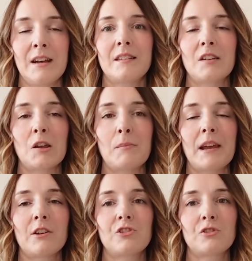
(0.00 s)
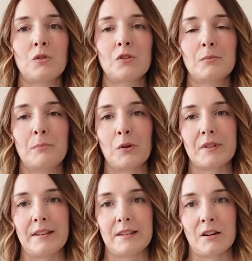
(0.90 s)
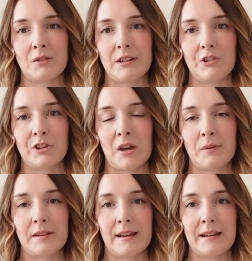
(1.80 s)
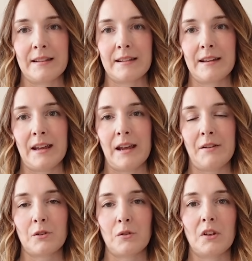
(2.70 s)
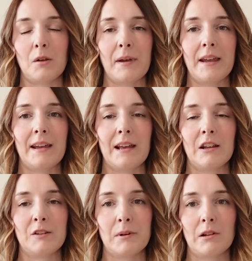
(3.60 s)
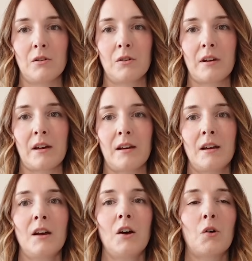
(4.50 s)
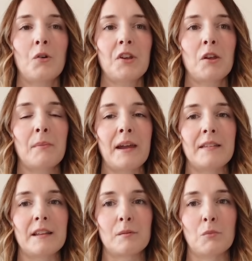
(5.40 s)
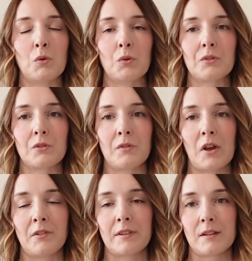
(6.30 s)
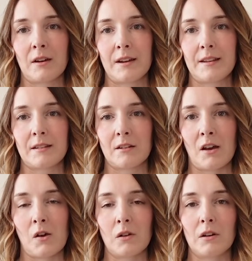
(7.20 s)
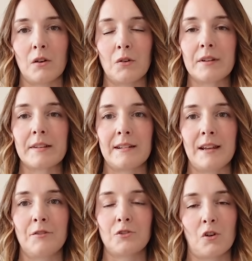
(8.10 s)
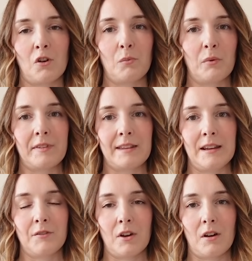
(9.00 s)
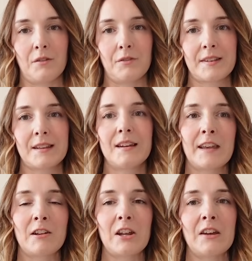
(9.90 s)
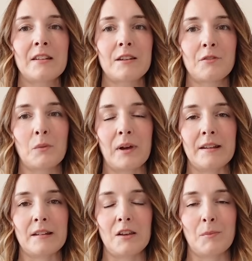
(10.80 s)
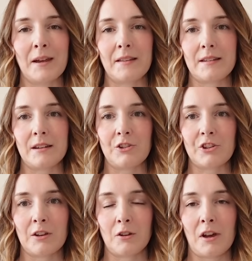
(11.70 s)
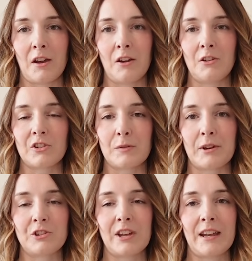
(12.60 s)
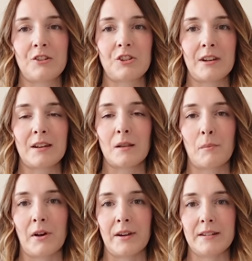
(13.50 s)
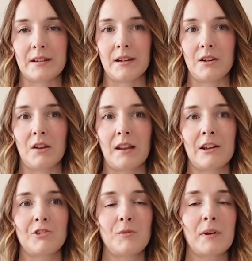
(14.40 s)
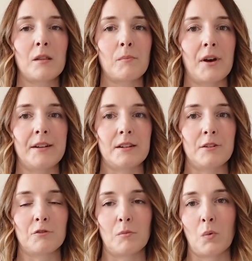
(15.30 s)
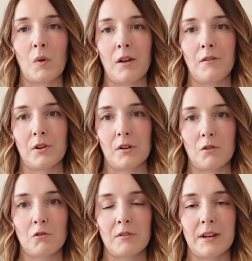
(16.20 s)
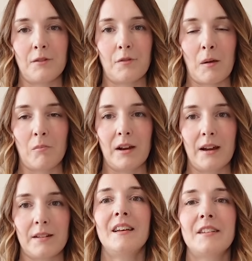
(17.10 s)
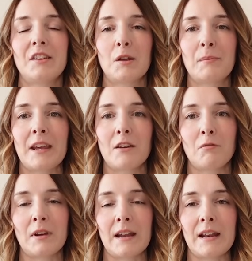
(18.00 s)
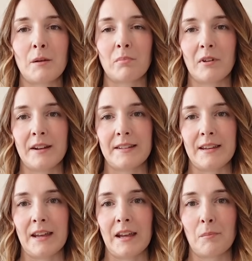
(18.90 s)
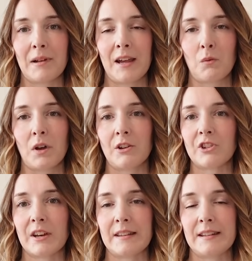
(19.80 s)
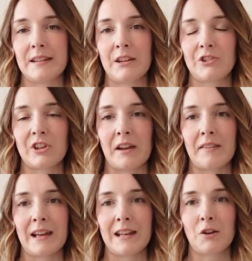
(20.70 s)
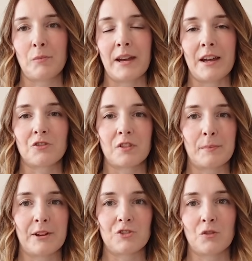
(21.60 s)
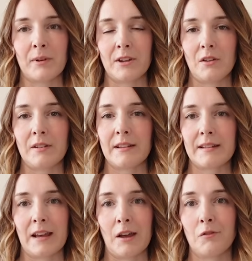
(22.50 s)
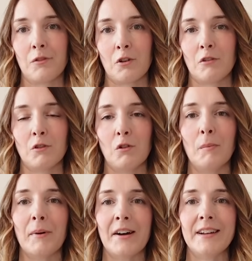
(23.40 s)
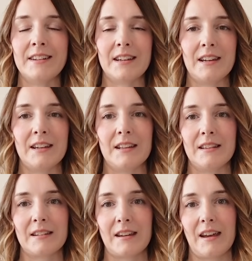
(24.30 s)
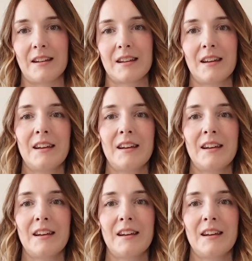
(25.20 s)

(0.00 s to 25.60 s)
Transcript: So you can make a short boxy style t-shirt with satin sleeves, or you can make it a little bit longer, or you can make this more sort of oversized style long sleeve top with sleeve cuffs. There are loads of different ways that you can make this t-shirt your own just by changing the binding. You can actually make the binding from a woven or a knit fabric. So you can make a really pretty plain white jersey t-shirt that little bit extra special by using, say, a floral binding instead.